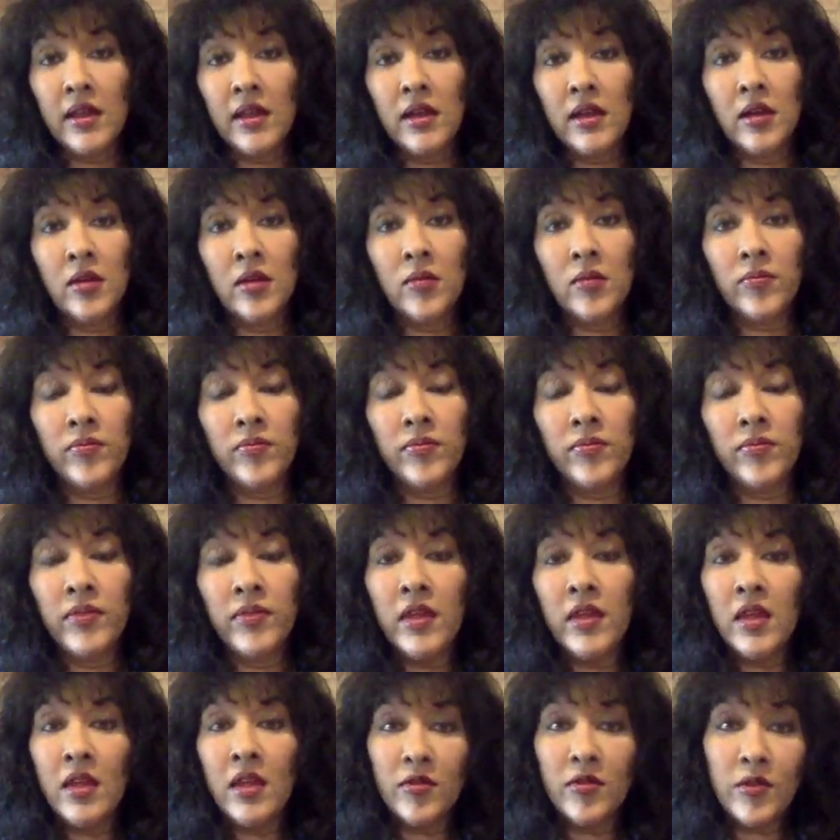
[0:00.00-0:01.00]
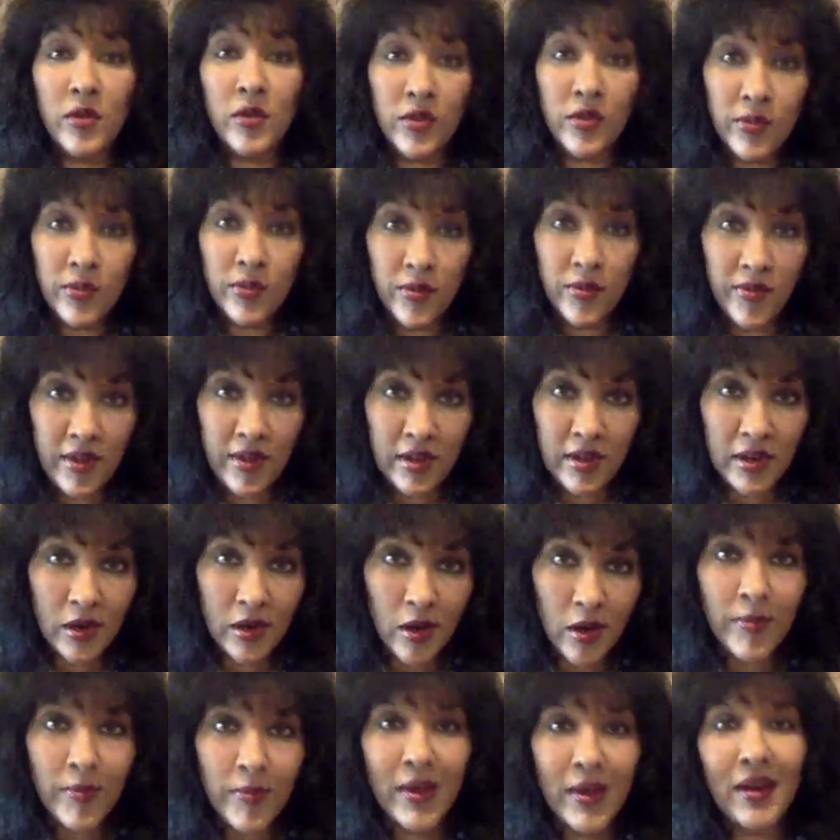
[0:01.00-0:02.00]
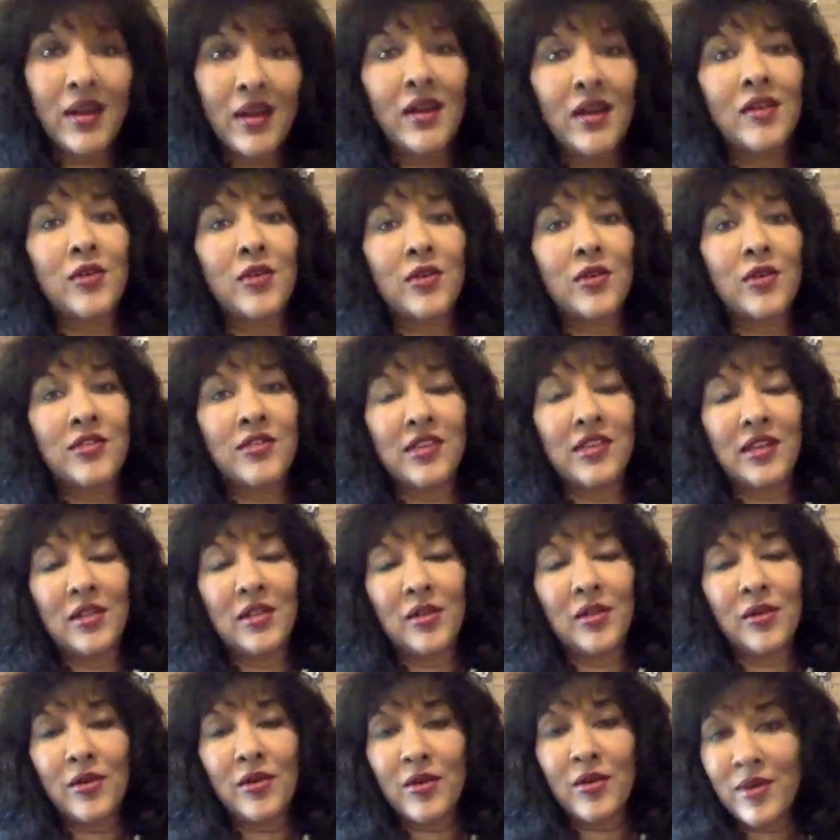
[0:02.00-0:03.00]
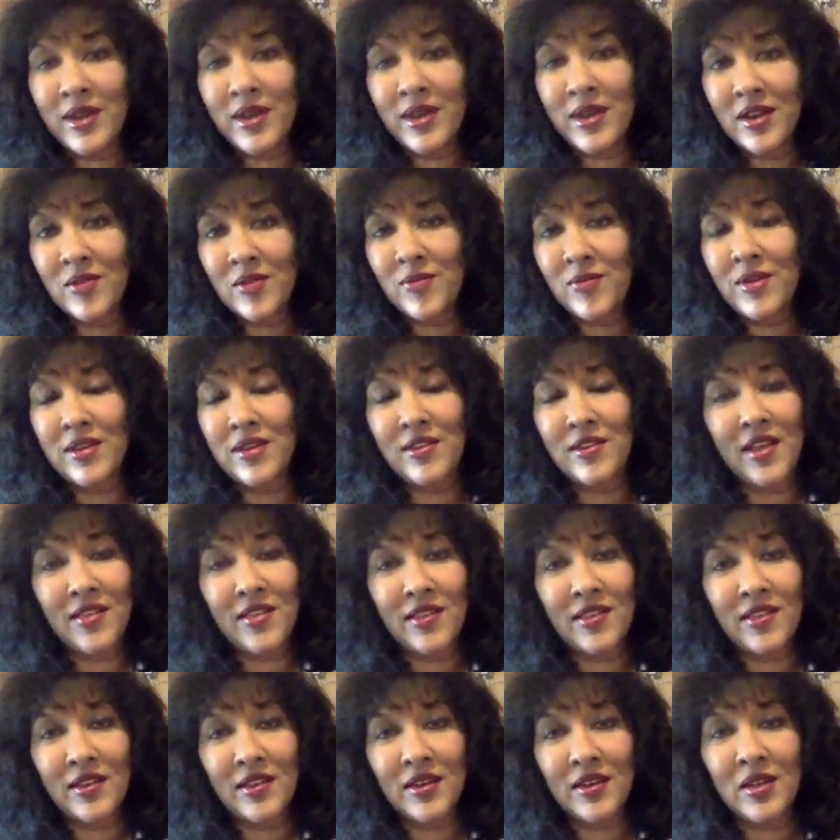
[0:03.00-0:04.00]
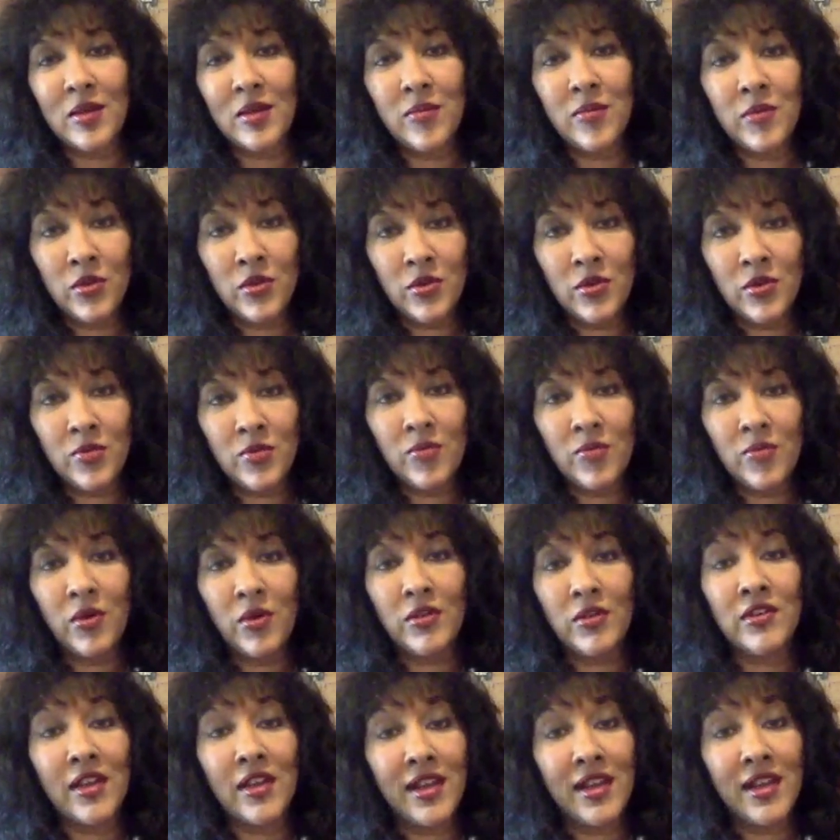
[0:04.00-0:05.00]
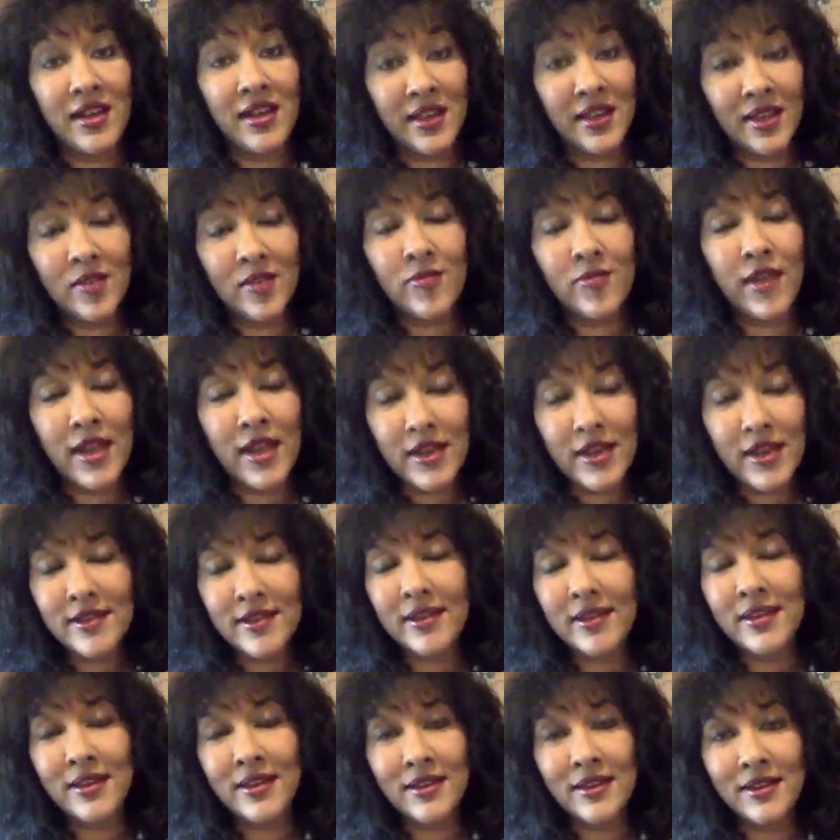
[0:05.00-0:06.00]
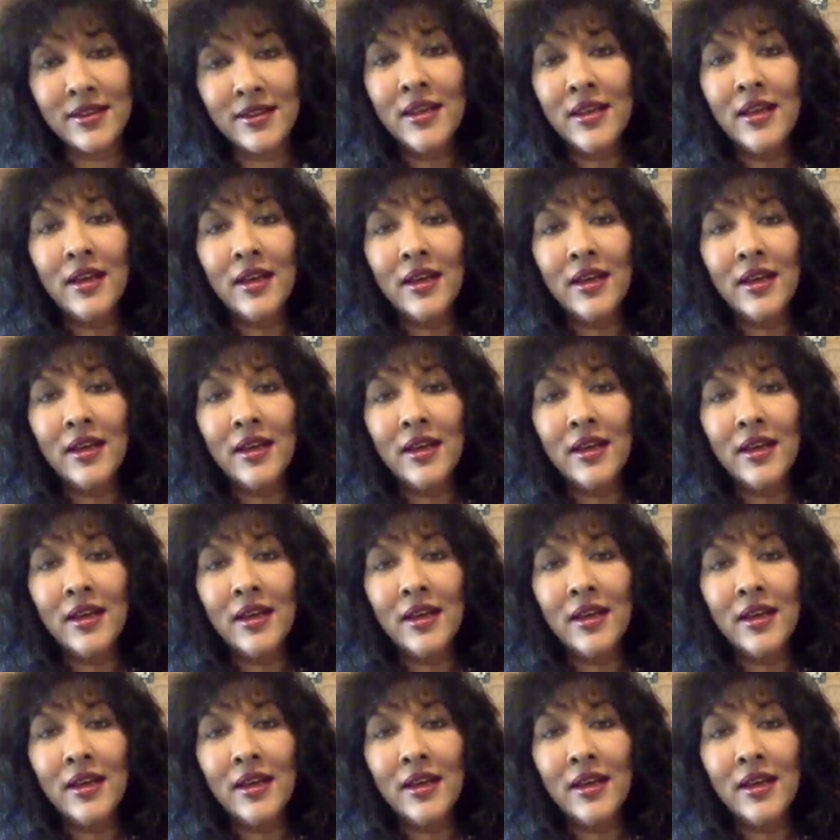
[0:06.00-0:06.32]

Of course, we've heard a lot about hydroxychloroquine, which has an immune modulating effect, and